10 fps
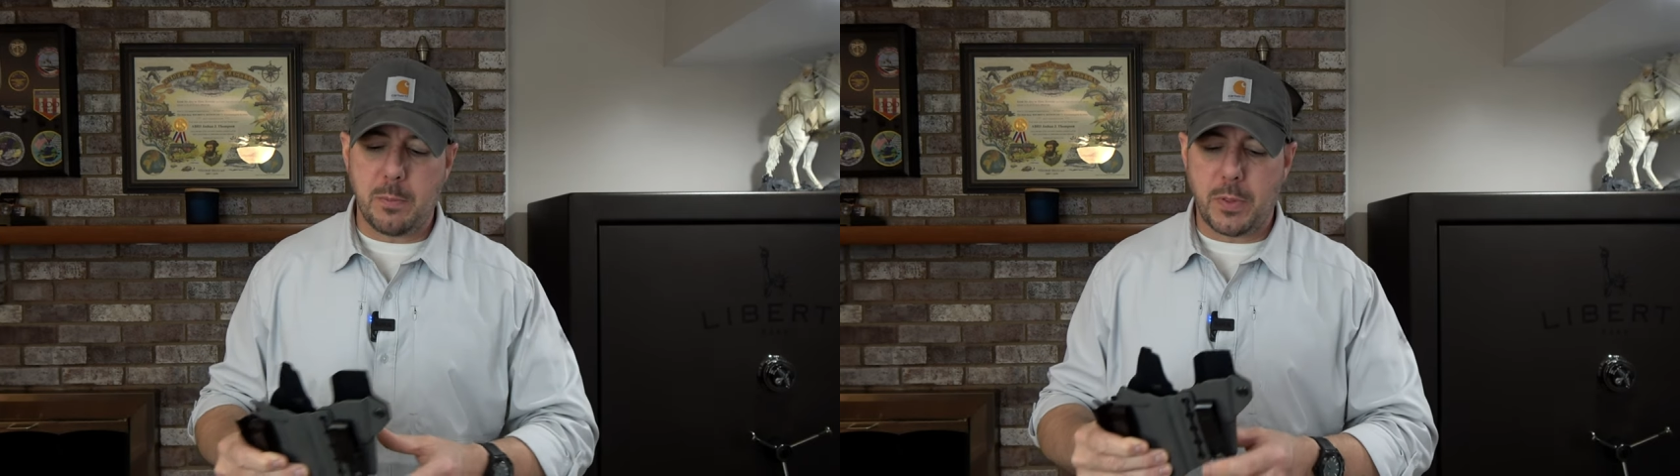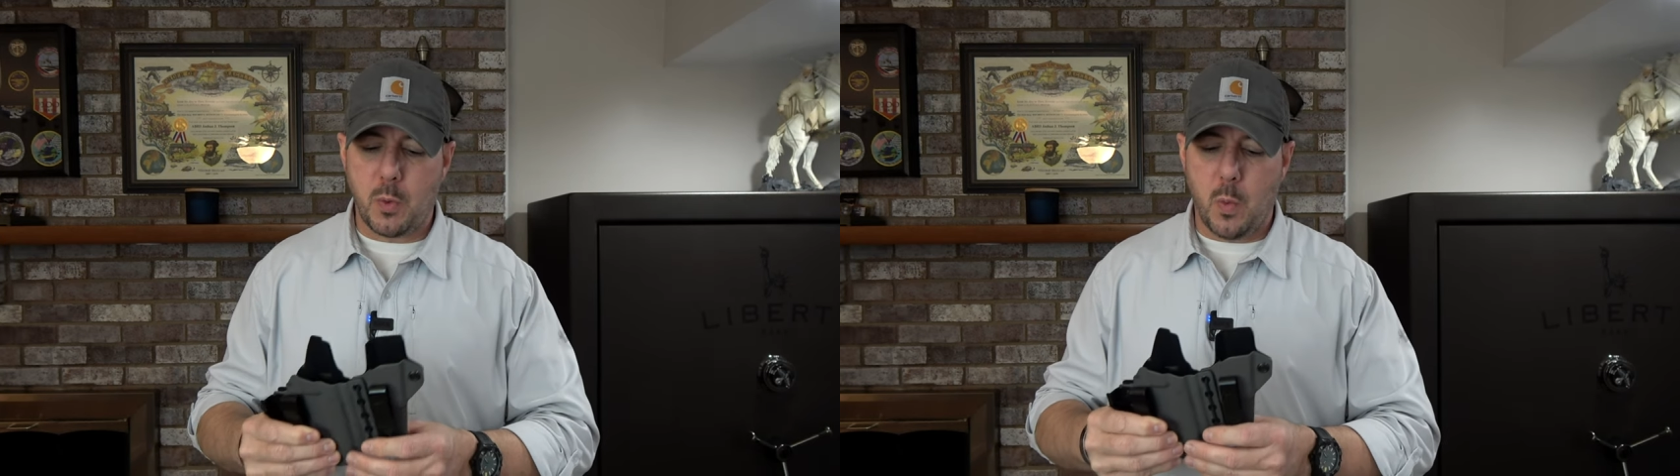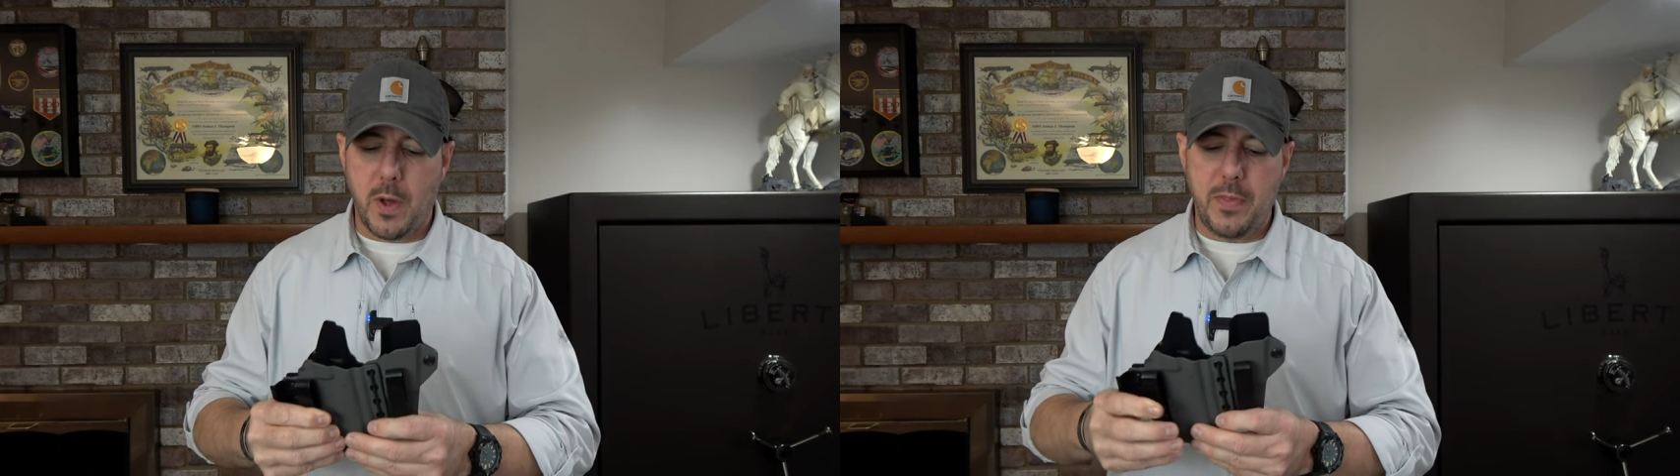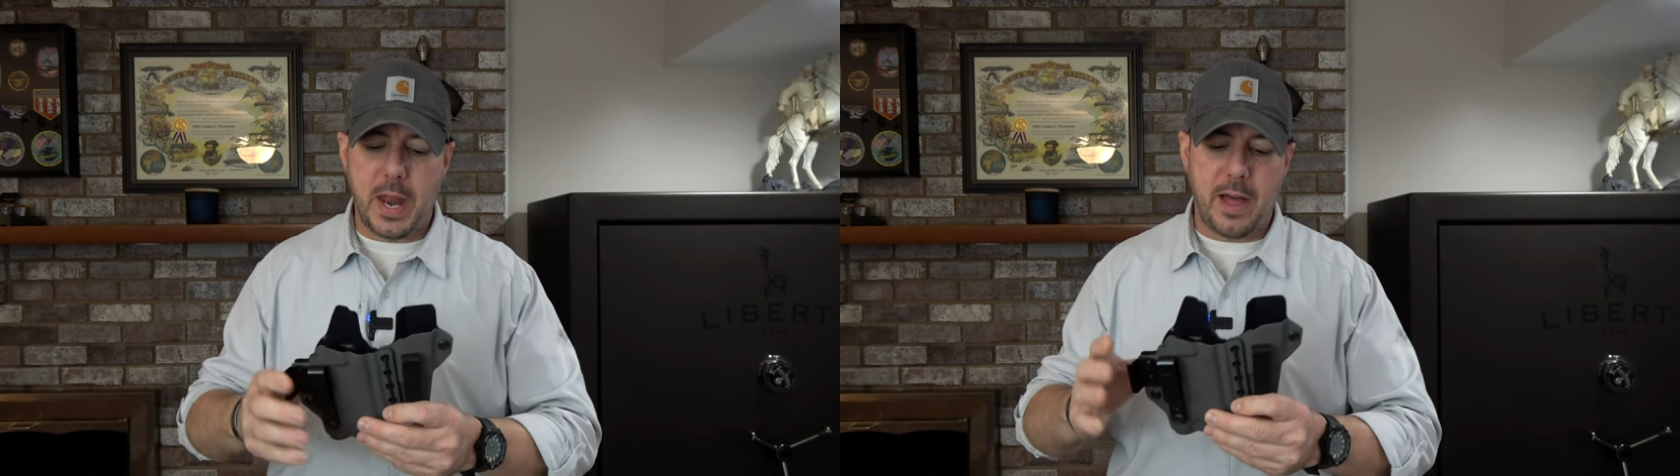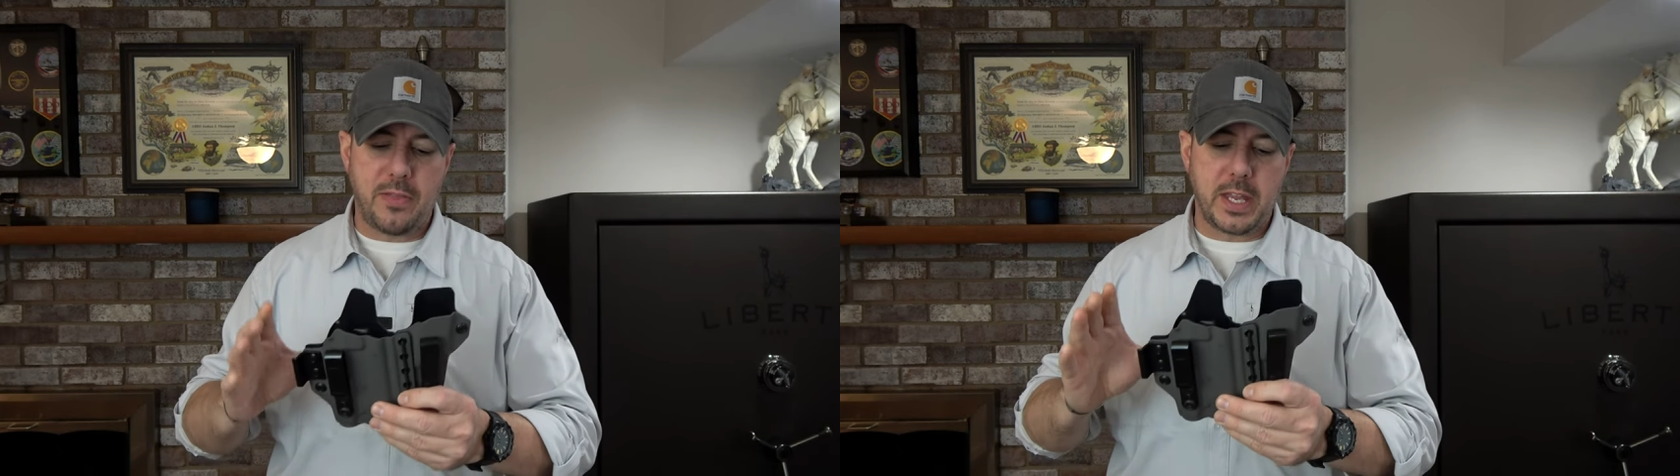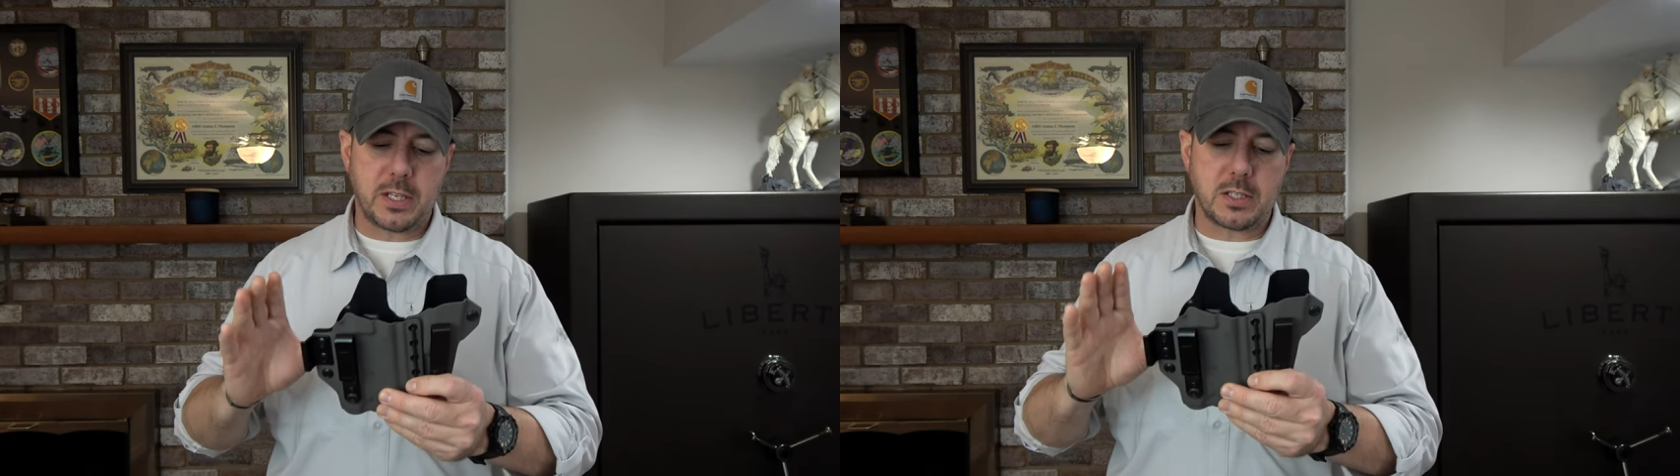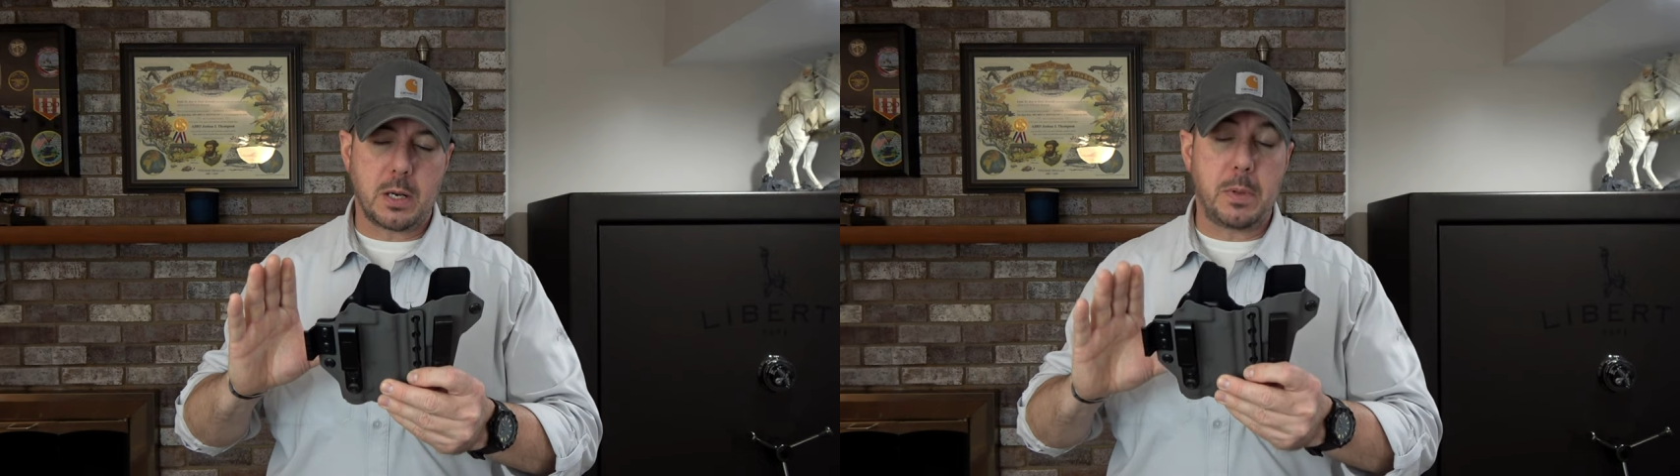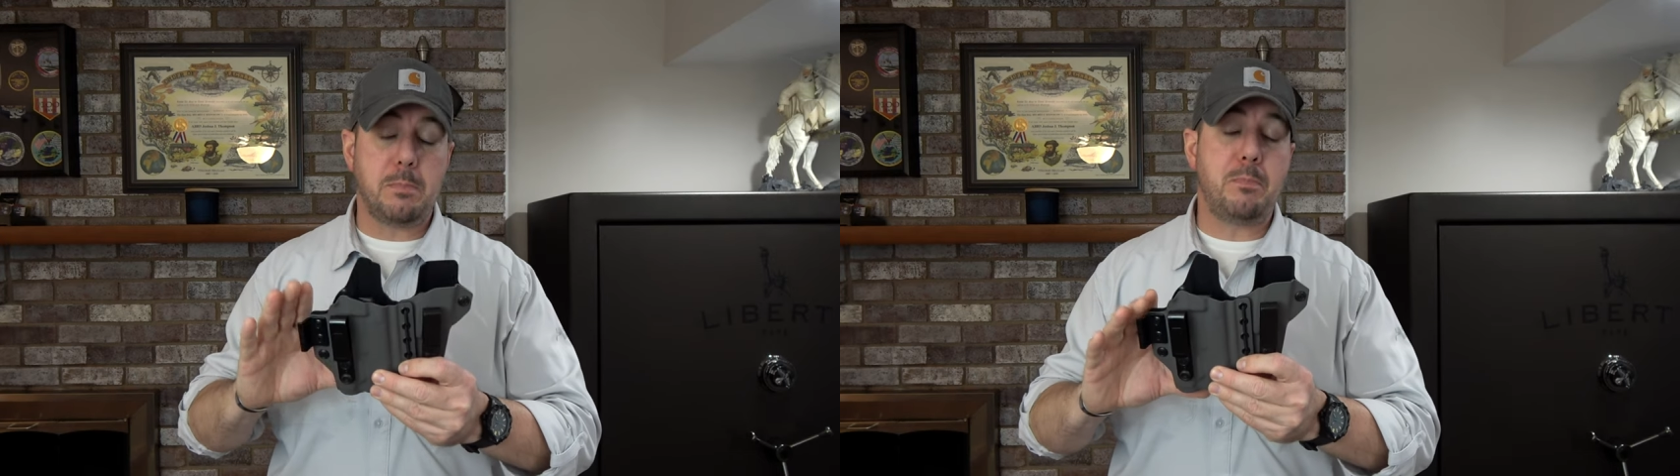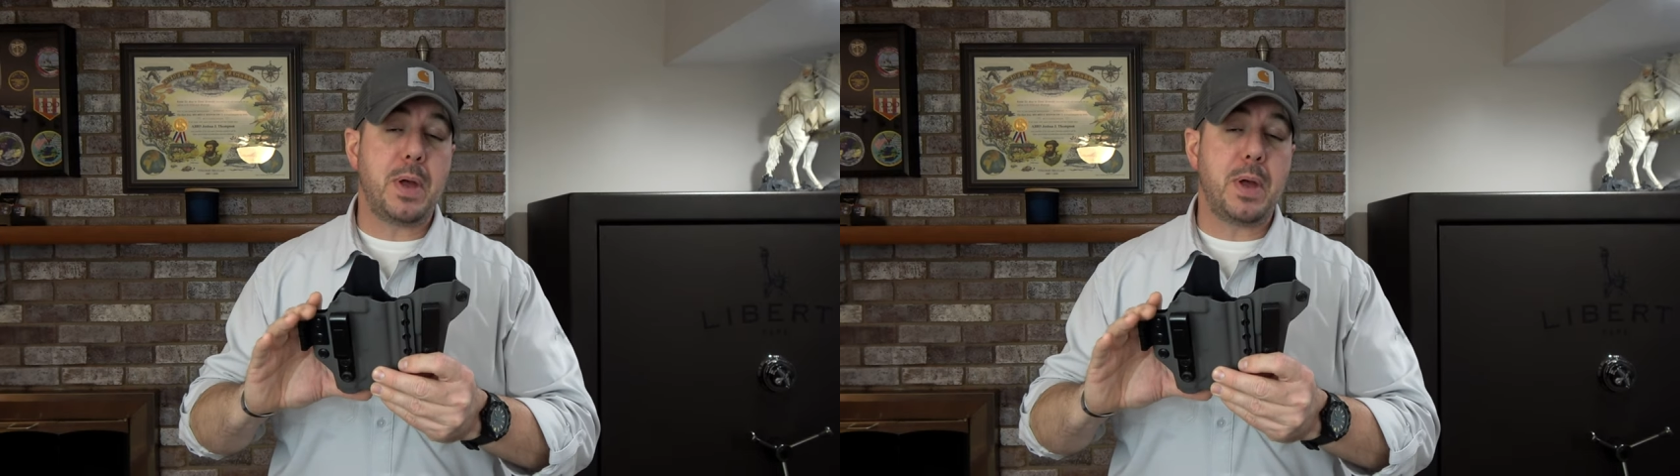but the one that I think is going to be